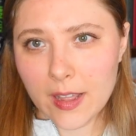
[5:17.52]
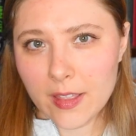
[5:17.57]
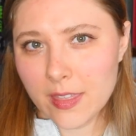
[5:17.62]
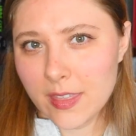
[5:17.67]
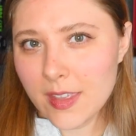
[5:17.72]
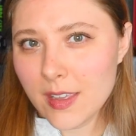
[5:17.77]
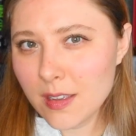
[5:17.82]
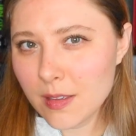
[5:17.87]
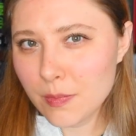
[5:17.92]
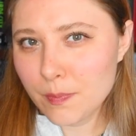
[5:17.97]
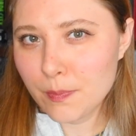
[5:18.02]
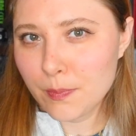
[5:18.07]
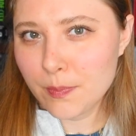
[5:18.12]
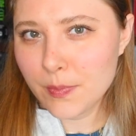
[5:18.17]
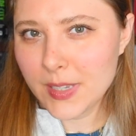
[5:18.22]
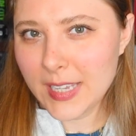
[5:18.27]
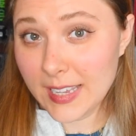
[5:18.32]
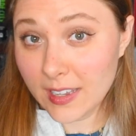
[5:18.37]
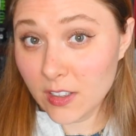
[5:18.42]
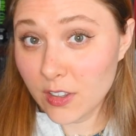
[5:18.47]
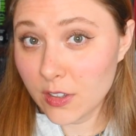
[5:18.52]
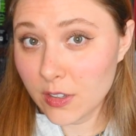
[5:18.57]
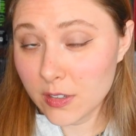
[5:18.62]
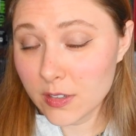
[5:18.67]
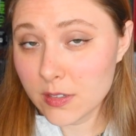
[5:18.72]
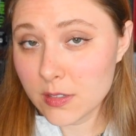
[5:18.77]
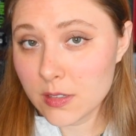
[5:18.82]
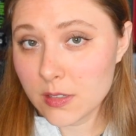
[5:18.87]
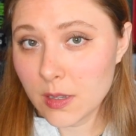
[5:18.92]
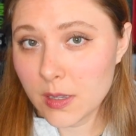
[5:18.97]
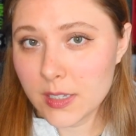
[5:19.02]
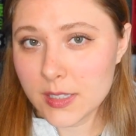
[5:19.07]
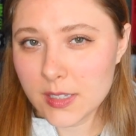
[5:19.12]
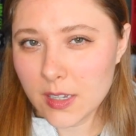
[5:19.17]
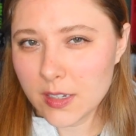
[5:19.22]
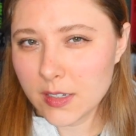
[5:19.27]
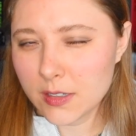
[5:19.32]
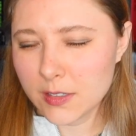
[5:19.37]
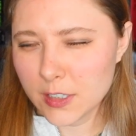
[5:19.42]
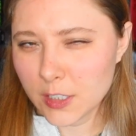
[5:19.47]
I think kills. It's
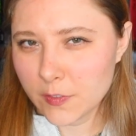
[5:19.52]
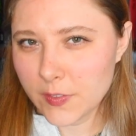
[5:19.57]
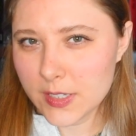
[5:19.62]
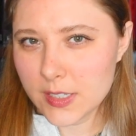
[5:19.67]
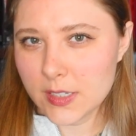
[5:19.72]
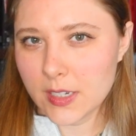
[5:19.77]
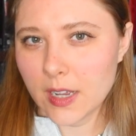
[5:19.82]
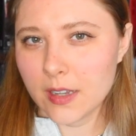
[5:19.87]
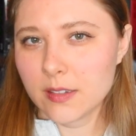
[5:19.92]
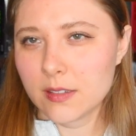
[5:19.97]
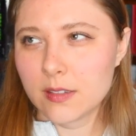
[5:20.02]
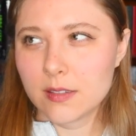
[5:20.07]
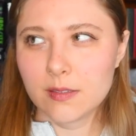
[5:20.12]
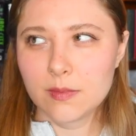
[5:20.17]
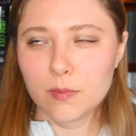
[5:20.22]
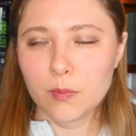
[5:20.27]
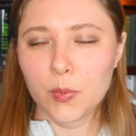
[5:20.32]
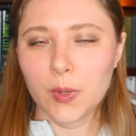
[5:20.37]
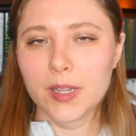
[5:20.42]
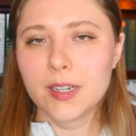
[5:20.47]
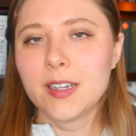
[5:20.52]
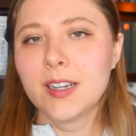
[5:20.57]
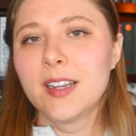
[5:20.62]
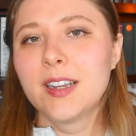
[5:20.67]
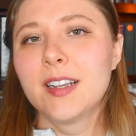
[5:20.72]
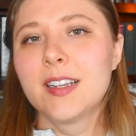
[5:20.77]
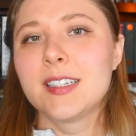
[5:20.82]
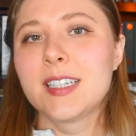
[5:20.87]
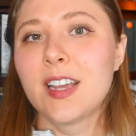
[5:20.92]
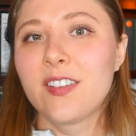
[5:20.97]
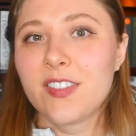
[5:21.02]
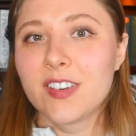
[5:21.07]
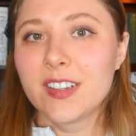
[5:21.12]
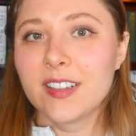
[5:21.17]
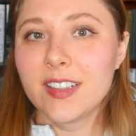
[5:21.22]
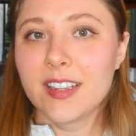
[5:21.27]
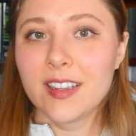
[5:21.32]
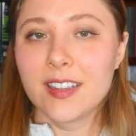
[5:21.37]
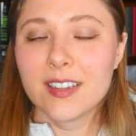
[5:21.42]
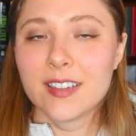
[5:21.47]
unclear if he's dead, but
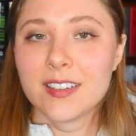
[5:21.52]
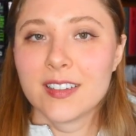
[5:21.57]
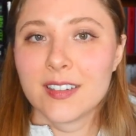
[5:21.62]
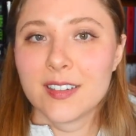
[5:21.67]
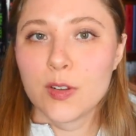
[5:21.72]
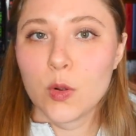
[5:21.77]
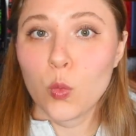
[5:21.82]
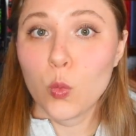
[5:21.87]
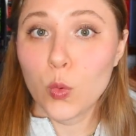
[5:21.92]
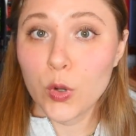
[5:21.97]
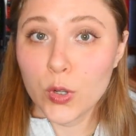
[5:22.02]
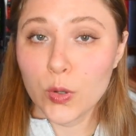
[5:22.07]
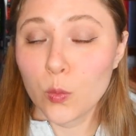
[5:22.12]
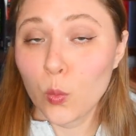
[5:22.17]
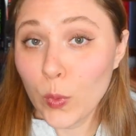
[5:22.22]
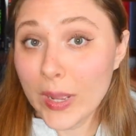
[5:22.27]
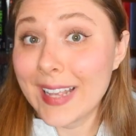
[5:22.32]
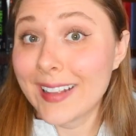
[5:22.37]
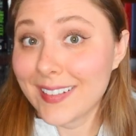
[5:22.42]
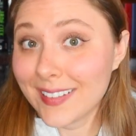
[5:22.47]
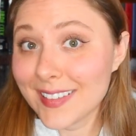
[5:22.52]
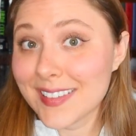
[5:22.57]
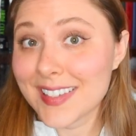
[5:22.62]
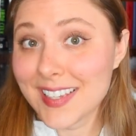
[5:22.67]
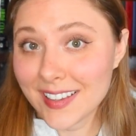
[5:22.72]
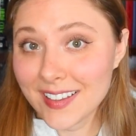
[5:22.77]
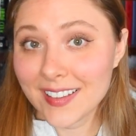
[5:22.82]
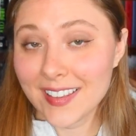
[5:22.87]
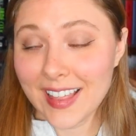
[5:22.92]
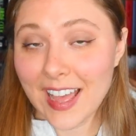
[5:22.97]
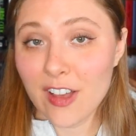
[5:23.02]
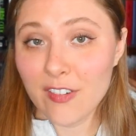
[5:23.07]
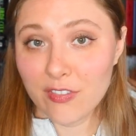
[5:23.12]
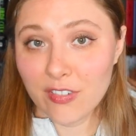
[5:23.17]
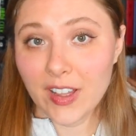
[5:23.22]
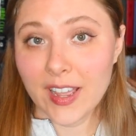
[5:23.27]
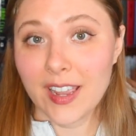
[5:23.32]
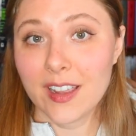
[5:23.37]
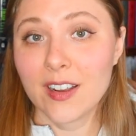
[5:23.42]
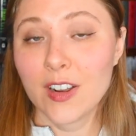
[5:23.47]
definitely wins that
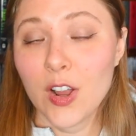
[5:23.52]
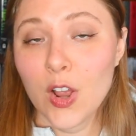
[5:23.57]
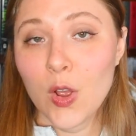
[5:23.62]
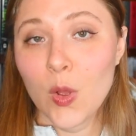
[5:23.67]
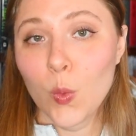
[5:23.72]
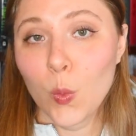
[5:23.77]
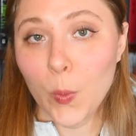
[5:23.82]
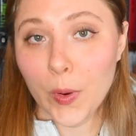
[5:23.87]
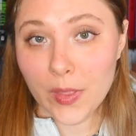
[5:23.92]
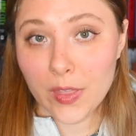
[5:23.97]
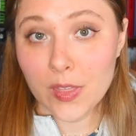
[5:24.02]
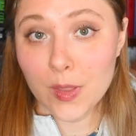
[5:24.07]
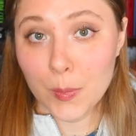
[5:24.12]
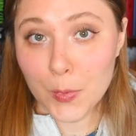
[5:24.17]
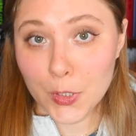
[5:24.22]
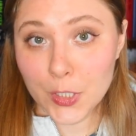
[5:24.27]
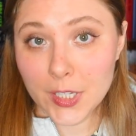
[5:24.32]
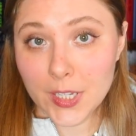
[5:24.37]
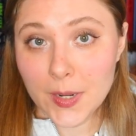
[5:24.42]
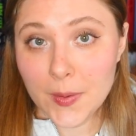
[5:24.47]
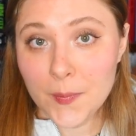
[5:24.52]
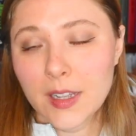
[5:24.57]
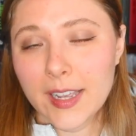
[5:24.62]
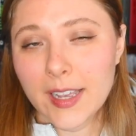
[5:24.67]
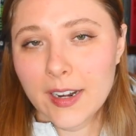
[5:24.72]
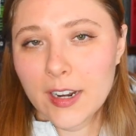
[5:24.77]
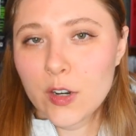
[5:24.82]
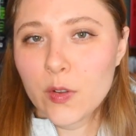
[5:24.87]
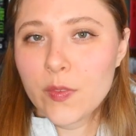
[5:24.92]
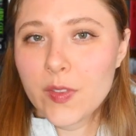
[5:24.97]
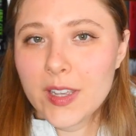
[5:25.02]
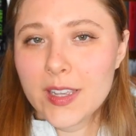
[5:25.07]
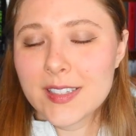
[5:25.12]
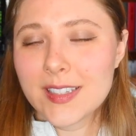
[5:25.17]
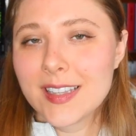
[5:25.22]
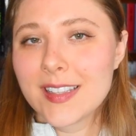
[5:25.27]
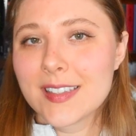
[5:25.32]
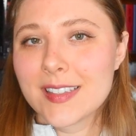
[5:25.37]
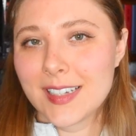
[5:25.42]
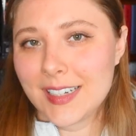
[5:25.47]
fight with the bully. Again, I don't think it's
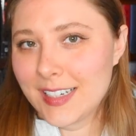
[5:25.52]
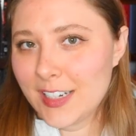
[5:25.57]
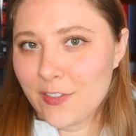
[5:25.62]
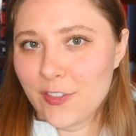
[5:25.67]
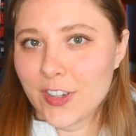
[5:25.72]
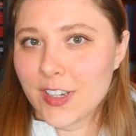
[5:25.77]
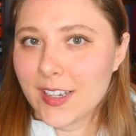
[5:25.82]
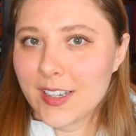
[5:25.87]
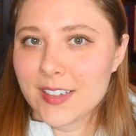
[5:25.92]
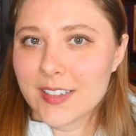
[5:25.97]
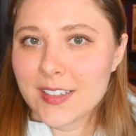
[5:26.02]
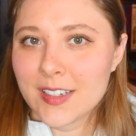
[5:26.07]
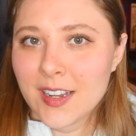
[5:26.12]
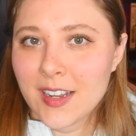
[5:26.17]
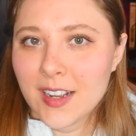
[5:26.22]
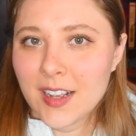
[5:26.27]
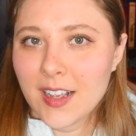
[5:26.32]
insignificant.